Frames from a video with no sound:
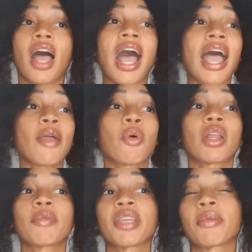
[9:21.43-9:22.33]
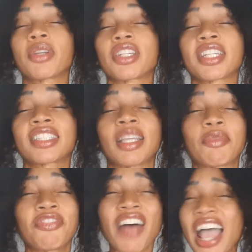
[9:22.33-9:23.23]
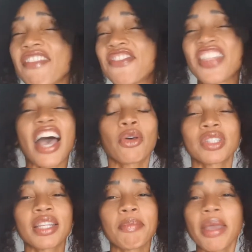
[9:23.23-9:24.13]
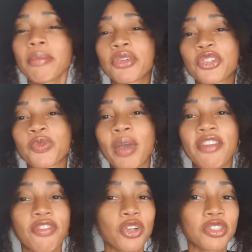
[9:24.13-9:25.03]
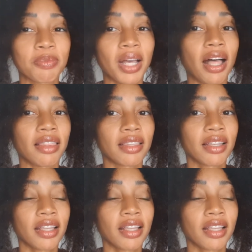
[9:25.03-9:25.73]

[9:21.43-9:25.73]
I want to be able to accept 5,000 members my first month.